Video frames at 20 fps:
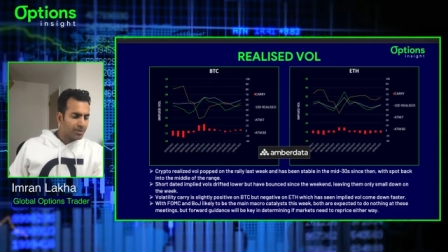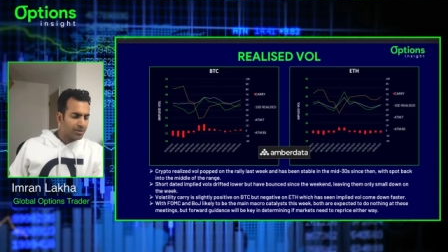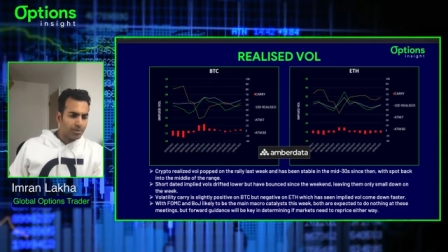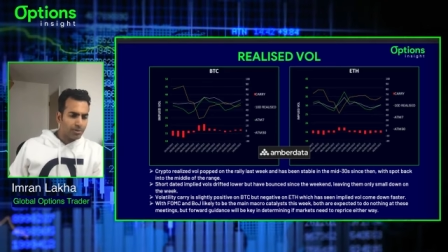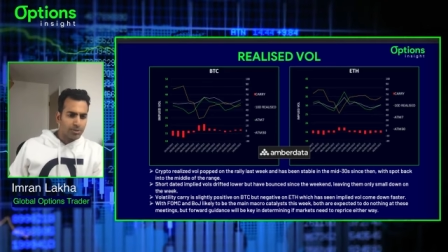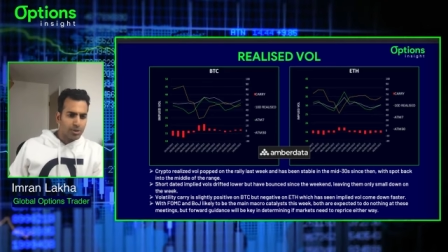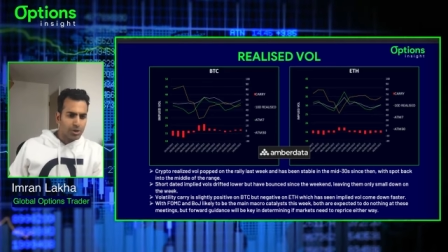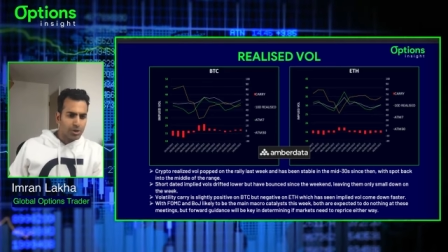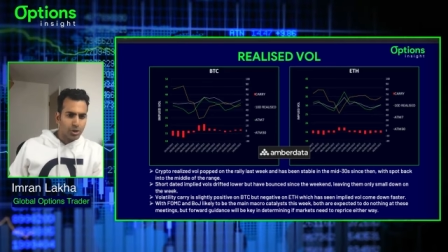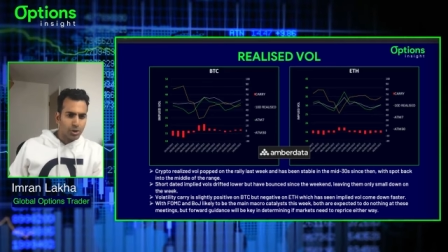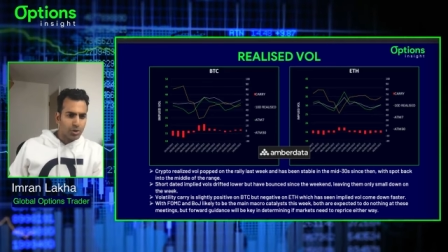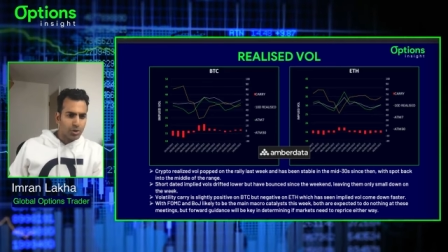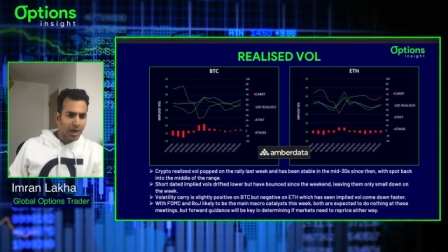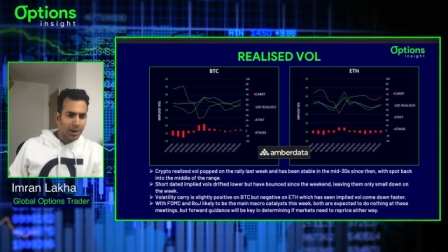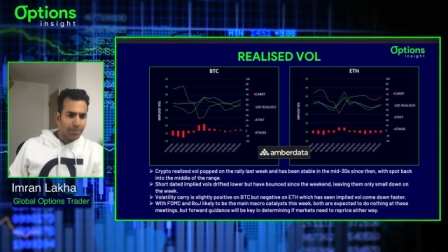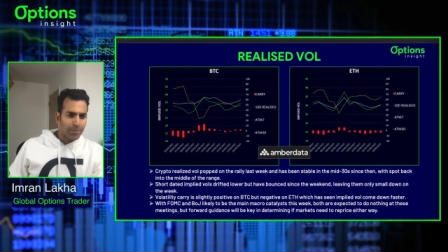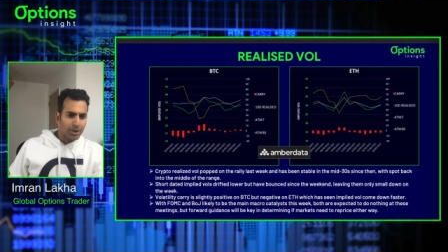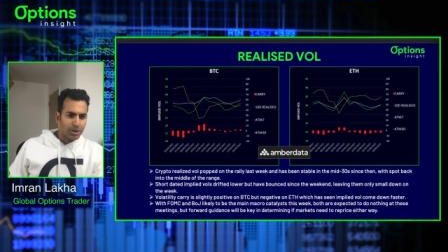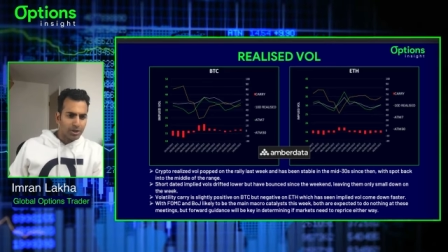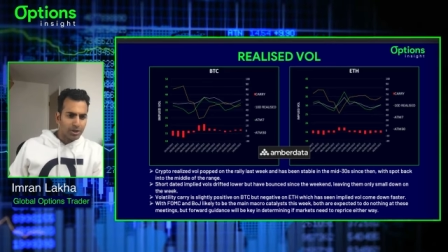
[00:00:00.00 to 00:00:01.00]
them to do
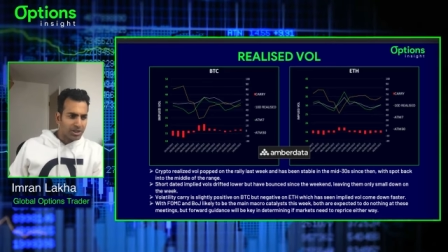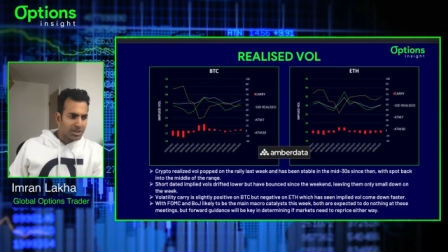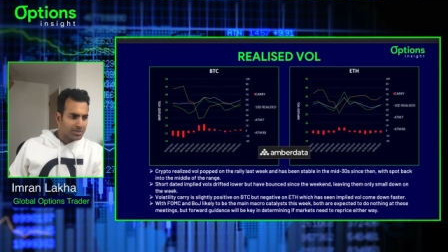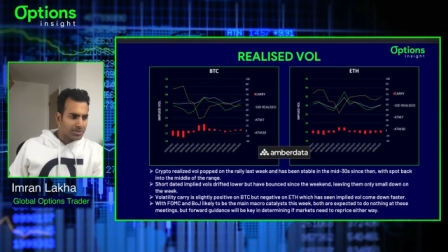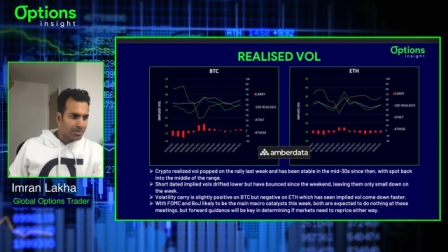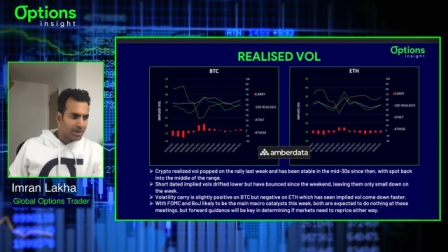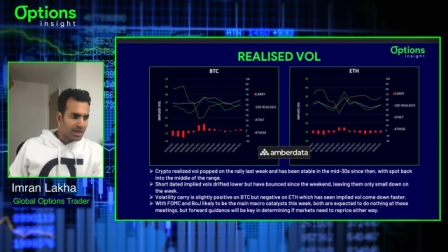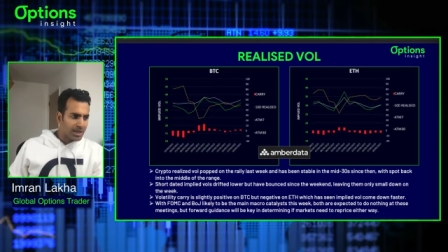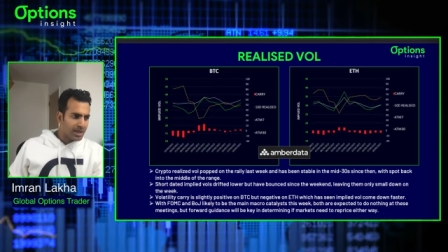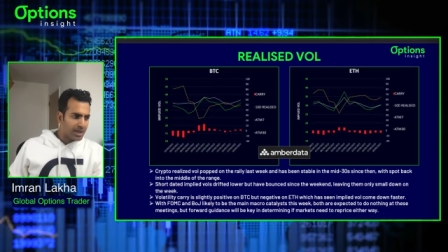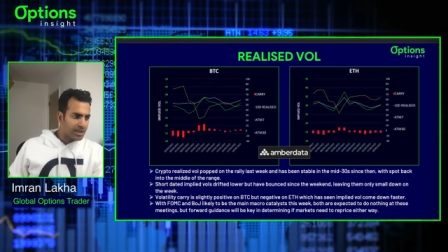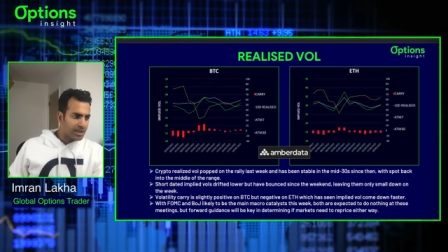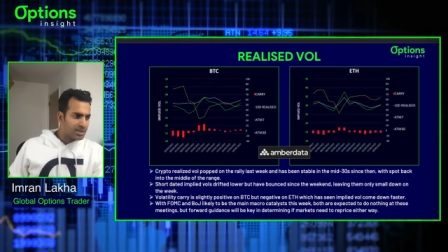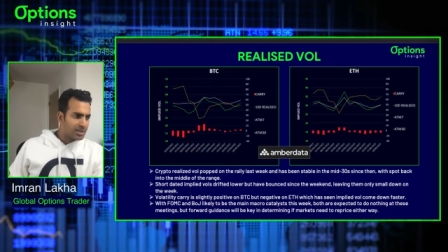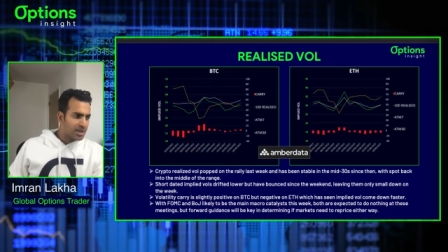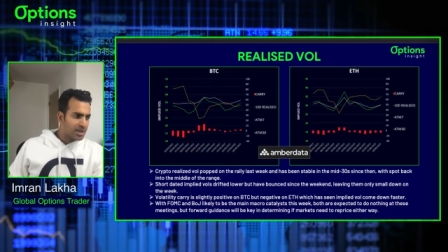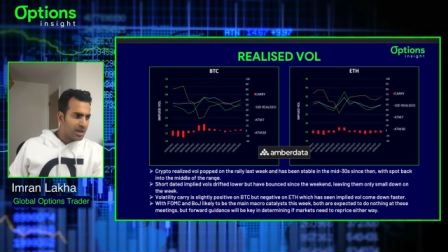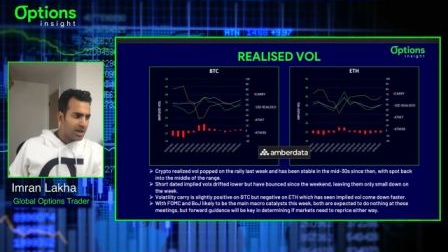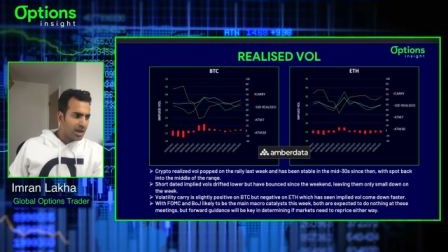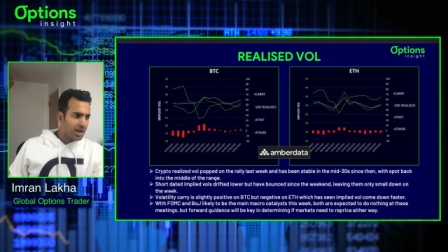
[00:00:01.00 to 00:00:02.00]
that much at these meetings.